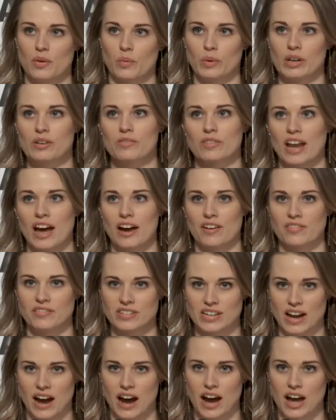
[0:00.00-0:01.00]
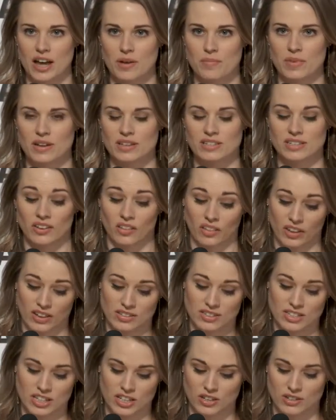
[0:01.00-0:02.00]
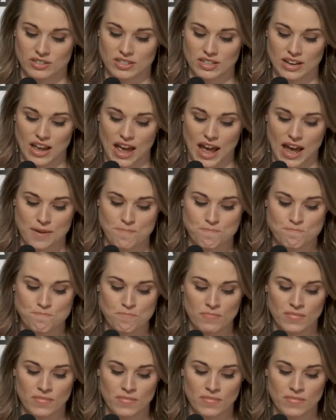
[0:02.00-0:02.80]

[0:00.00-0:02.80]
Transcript: we even have time to list here today.